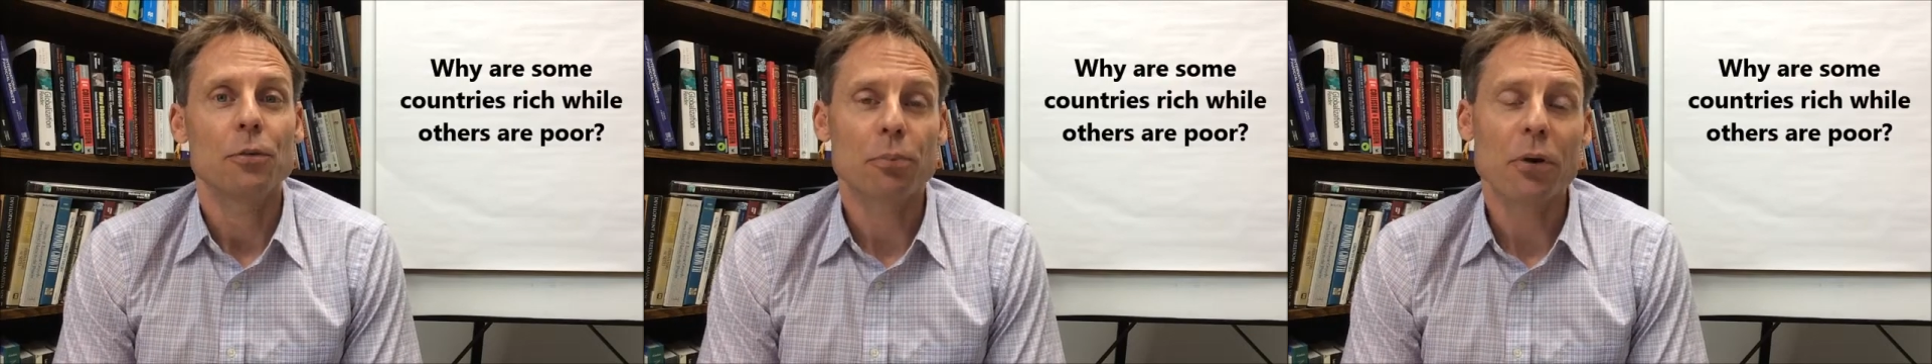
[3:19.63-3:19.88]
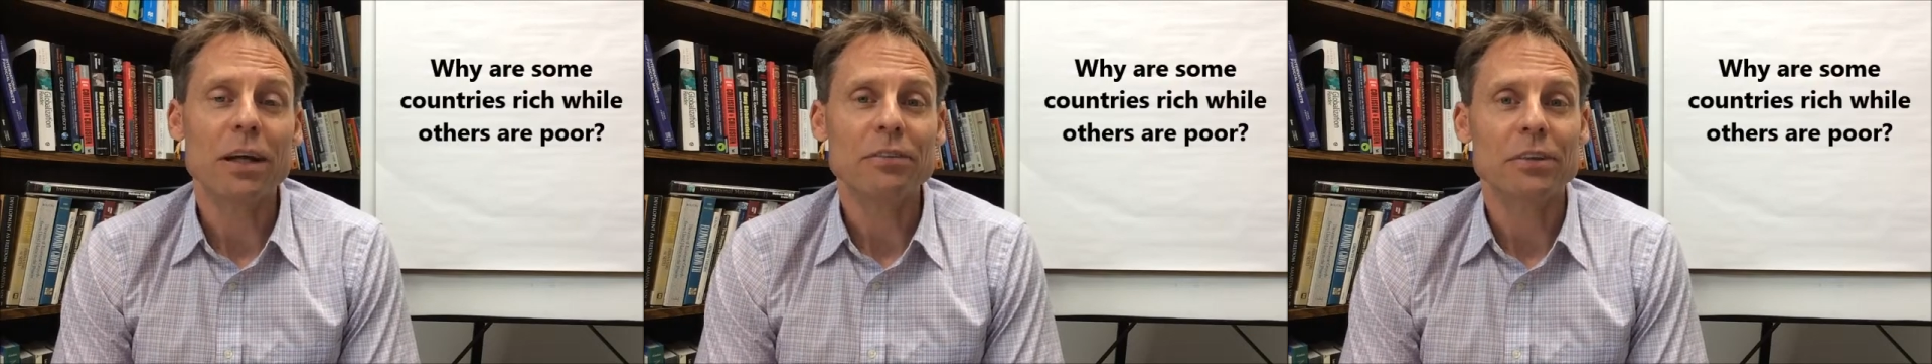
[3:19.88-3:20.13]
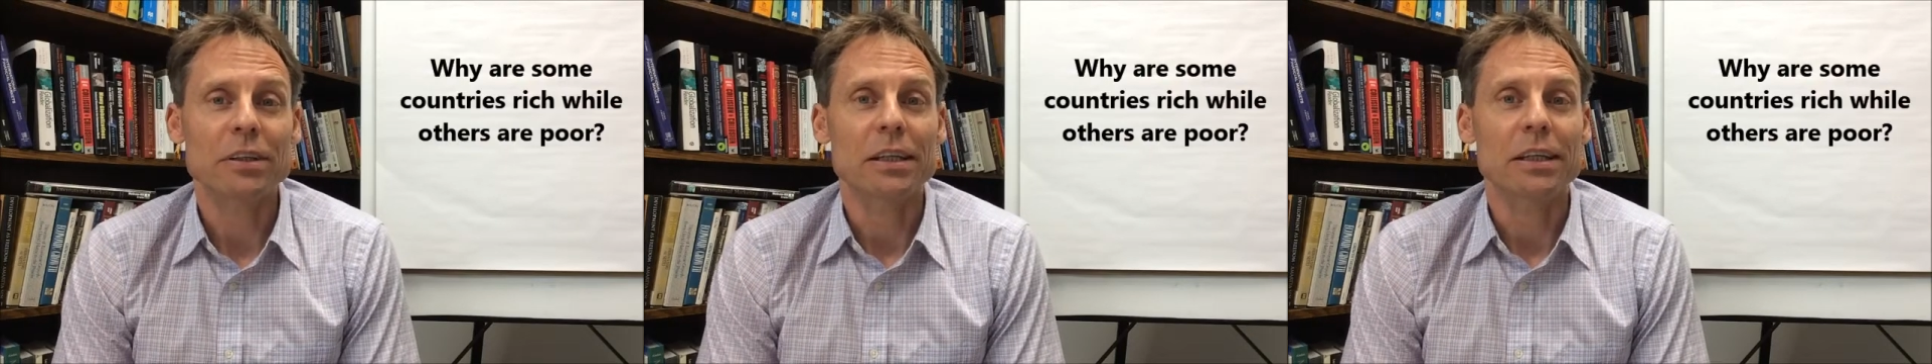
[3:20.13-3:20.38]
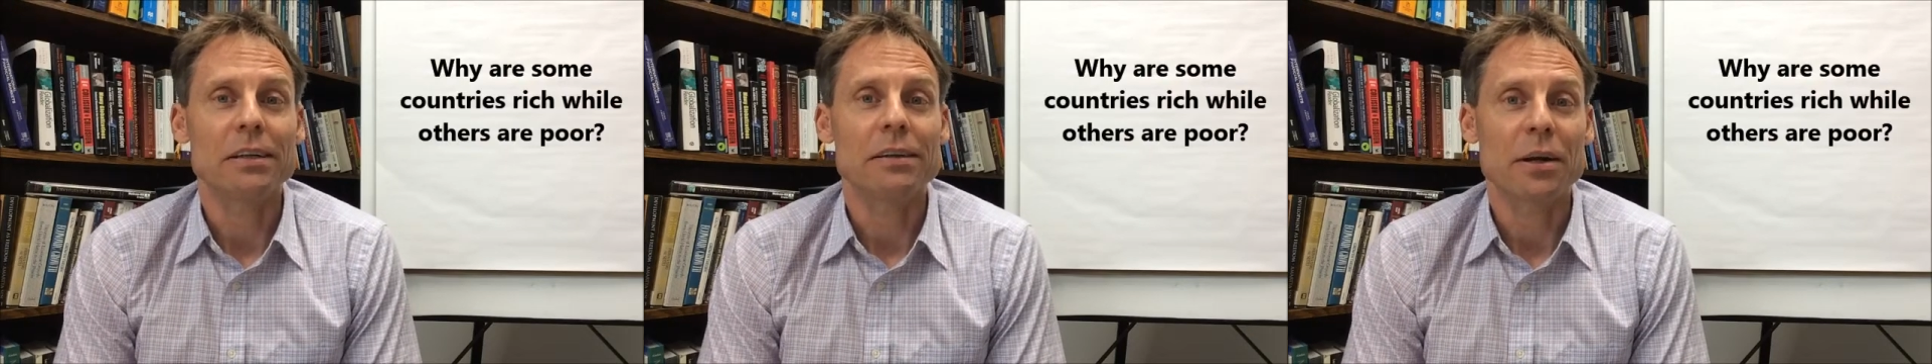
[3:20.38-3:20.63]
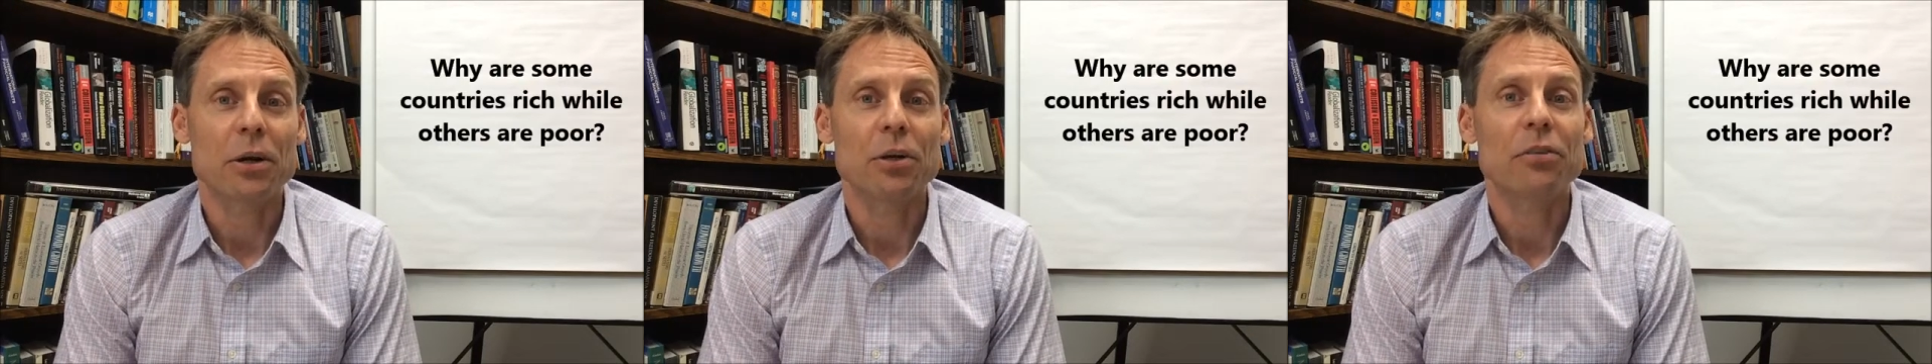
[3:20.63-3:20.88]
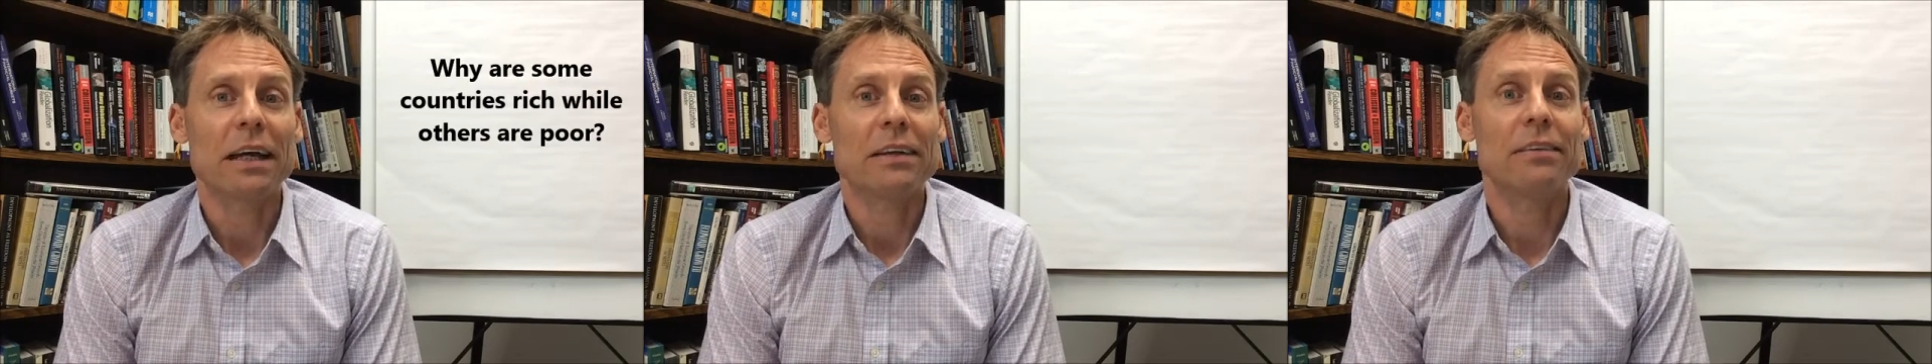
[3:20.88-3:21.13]
Surprisingly, there
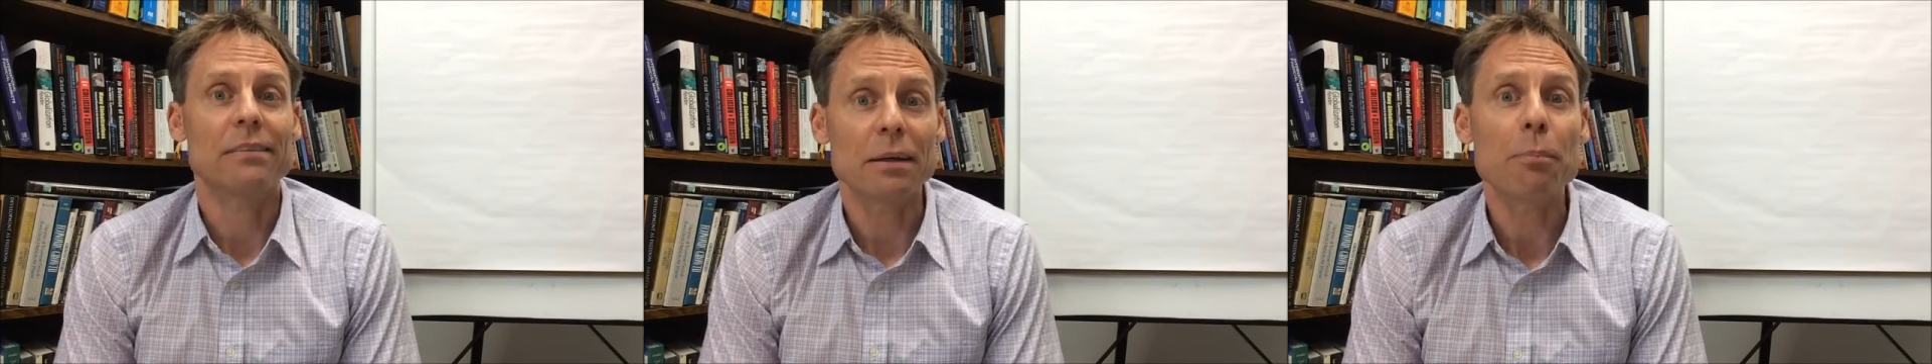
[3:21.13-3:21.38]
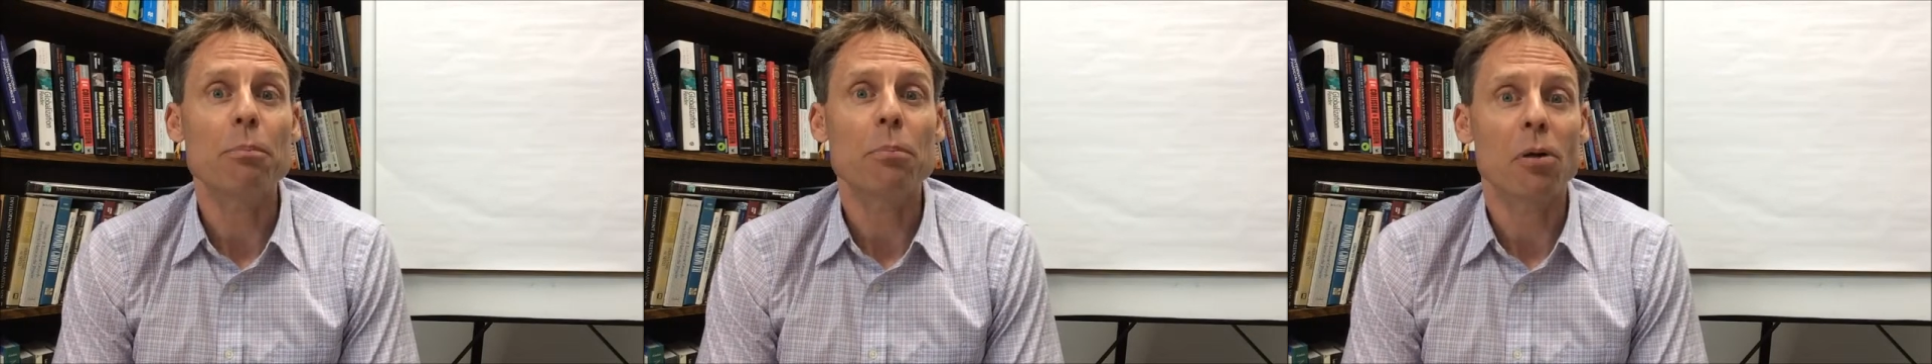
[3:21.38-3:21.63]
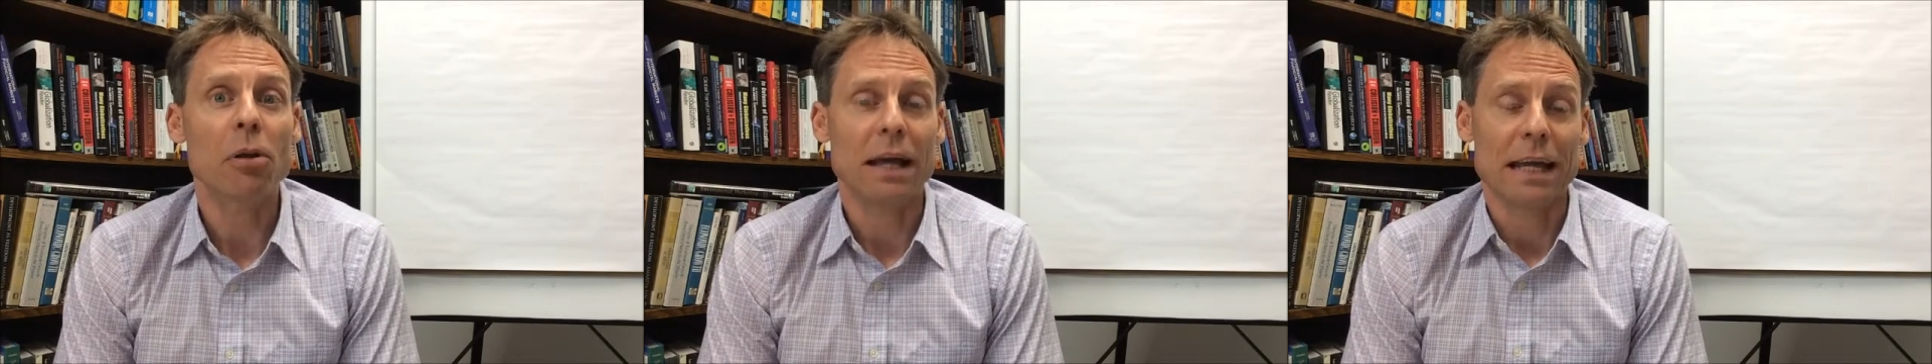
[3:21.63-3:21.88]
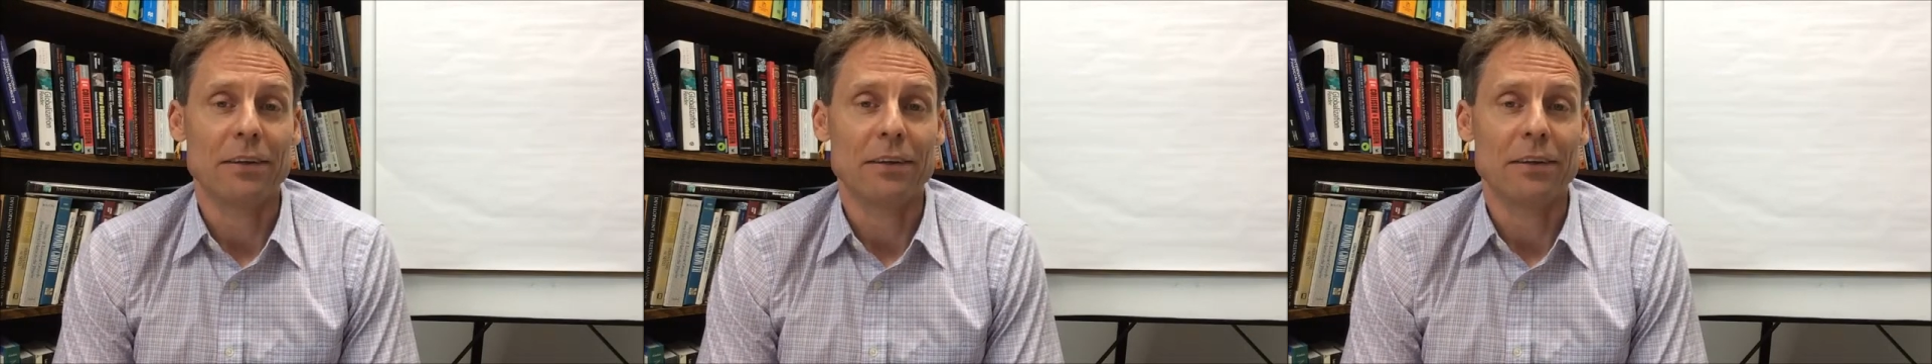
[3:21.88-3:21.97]
is a simple